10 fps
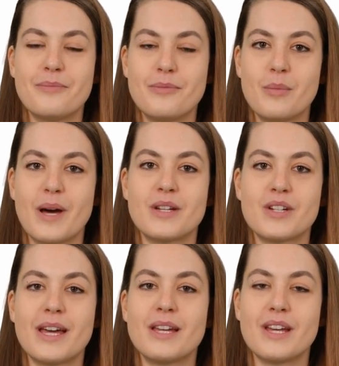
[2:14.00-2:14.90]
One
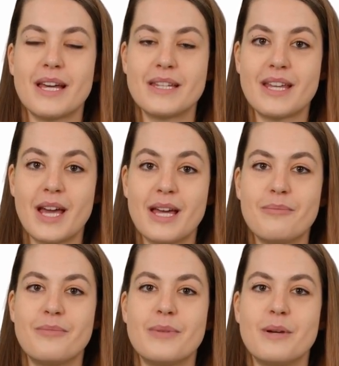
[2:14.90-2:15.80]
change at a
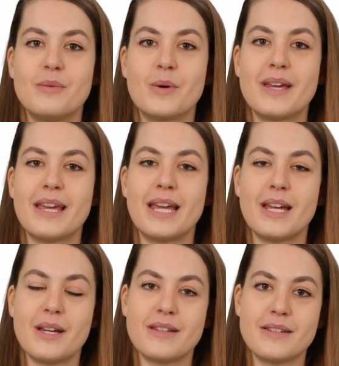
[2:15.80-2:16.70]
time, avoid
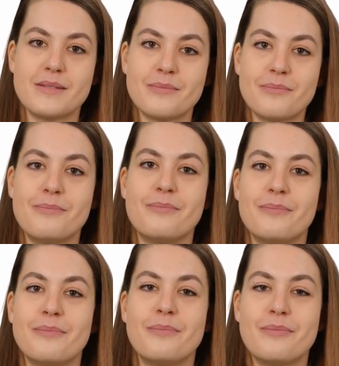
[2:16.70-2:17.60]
chaos.
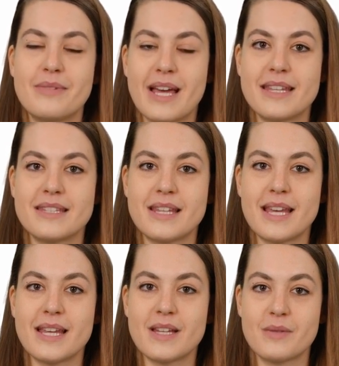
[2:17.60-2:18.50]
Test
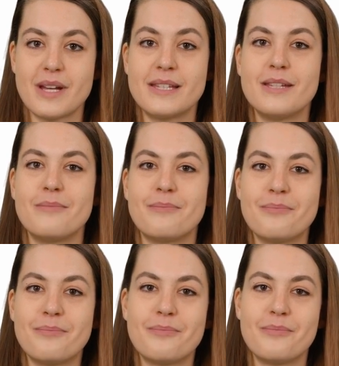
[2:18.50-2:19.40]
and iterate.
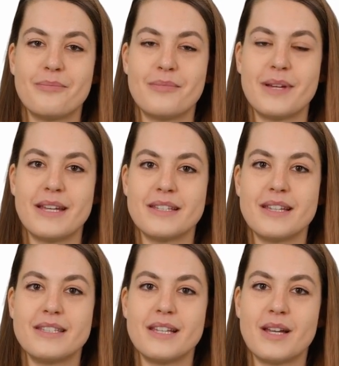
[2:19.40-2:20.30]

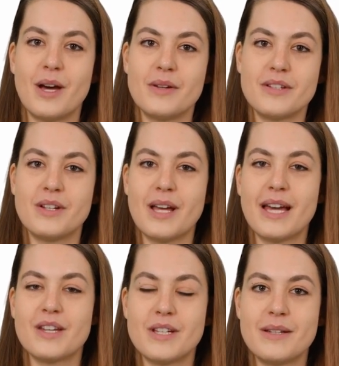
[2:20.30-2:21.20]
Consistent calls to
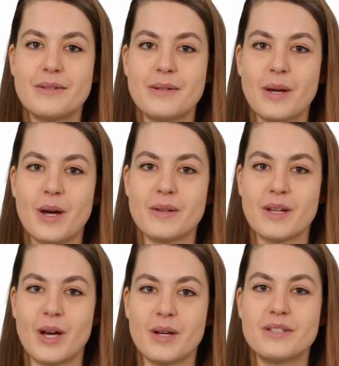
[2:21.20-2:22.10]
action. All the
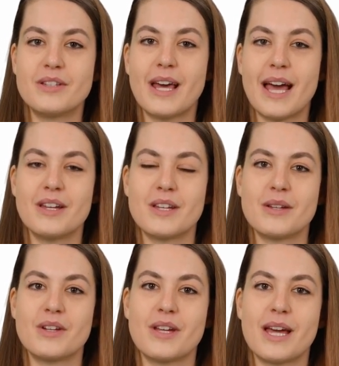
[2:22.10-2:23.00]
calls to
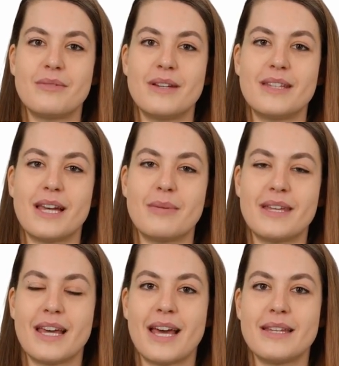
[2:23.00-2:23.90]
action should have the same
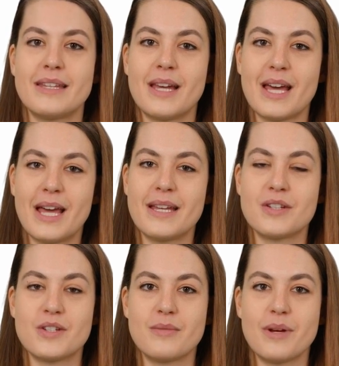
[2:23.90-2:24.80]
intent, and it
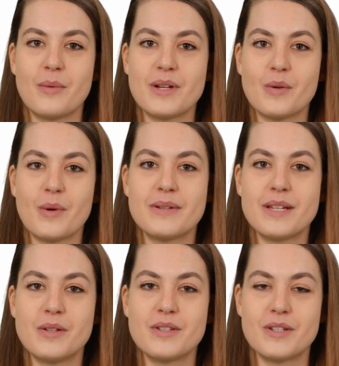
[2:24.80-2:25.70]
should be what you want the
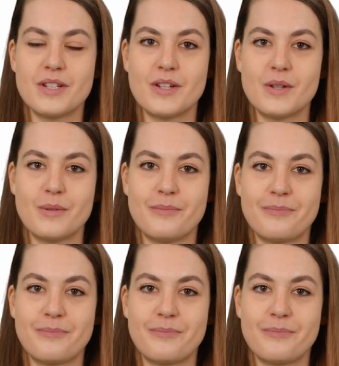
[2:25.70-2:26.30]
user to do.